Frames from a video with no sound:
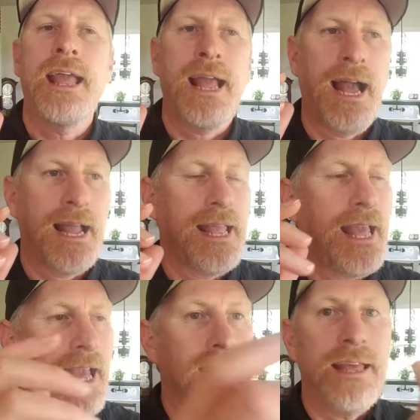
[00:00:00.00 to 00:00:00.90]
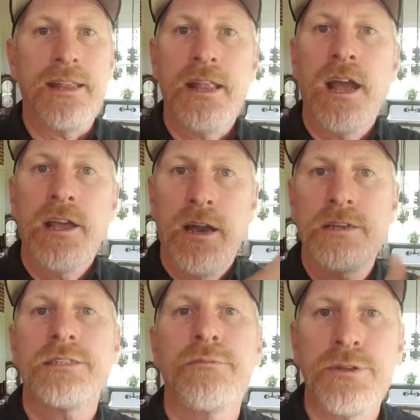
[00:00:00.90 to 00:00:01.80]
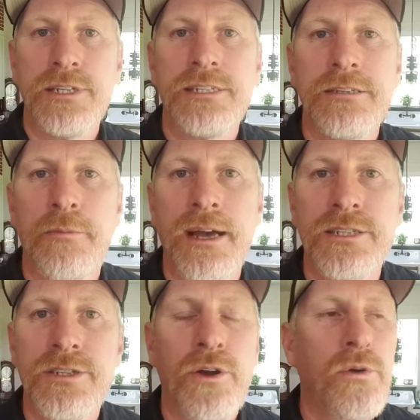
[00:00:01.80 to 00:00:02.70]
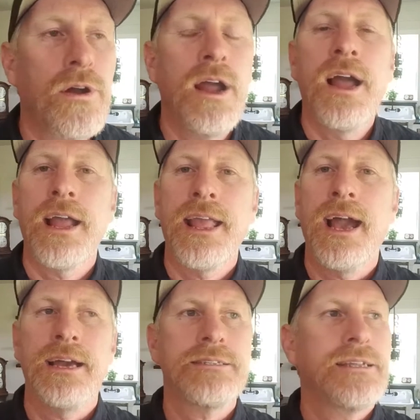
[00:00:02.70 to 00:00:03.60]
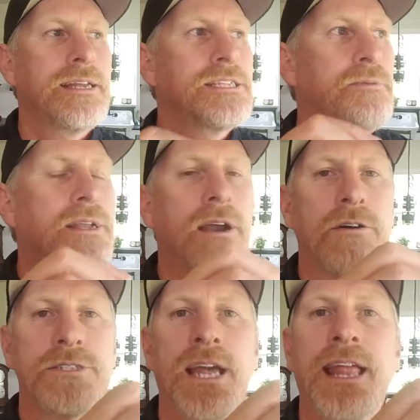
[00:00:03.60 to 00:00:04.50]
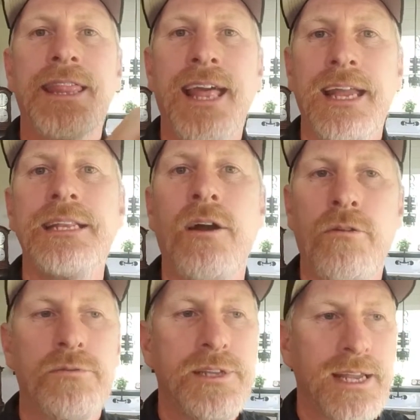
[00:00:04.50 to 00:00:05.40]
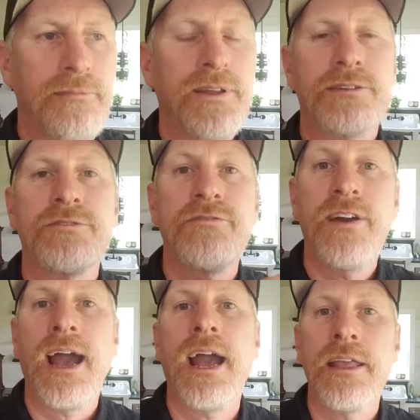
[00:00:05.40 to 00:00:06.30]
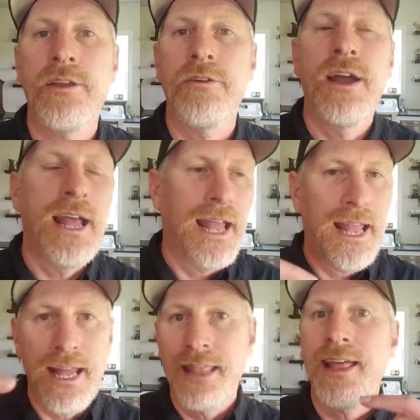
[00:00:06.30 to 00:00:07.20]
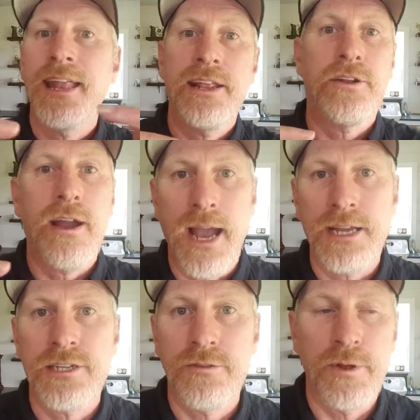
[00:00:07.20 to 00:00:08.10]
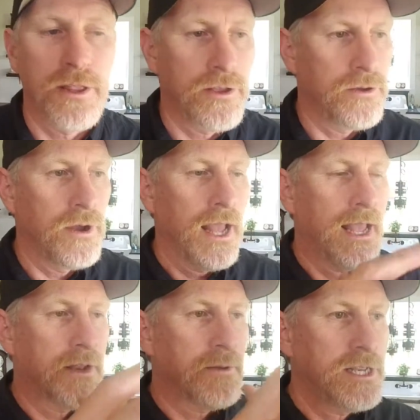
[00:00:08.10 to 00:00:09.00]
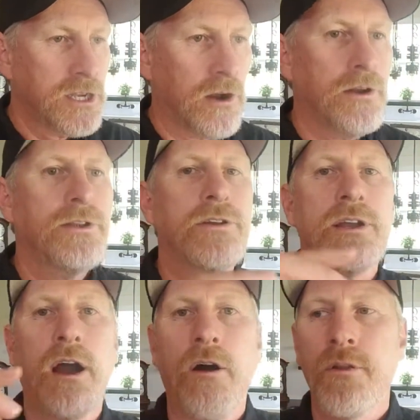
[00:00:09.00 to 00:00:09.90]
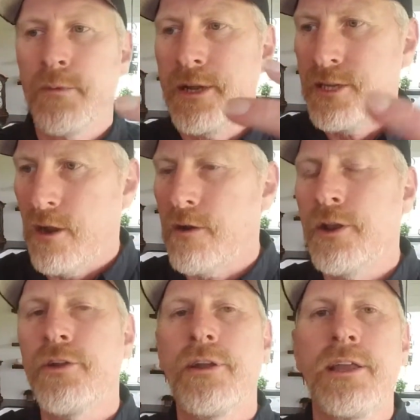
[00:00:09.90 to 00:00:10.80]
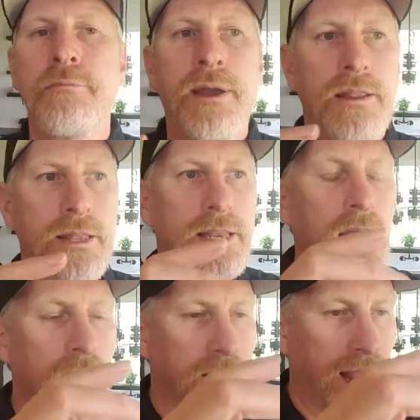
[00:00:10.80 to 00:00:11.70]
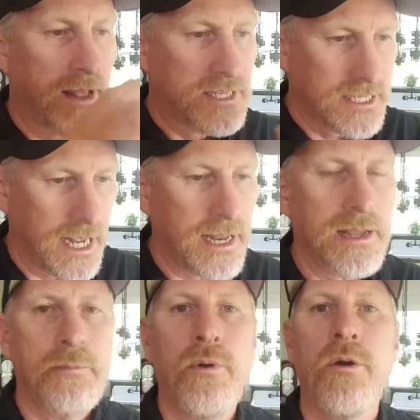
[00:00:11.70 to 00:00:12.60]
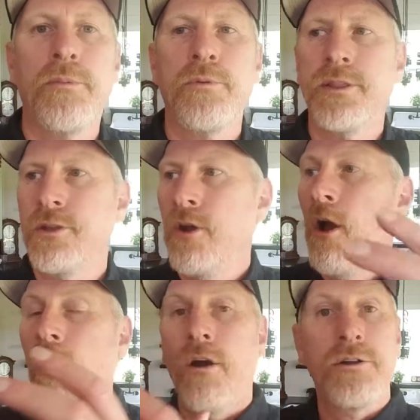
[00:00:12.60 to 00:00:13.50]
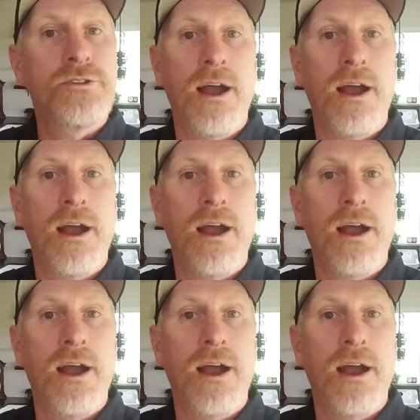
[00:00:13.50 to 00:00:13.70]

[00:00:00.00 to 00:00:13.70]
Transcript: I can't get customers into my store. Guys, it's because they don't deem there's value in that interaction with you and returning your call and returning your email and setting an appointment with you, or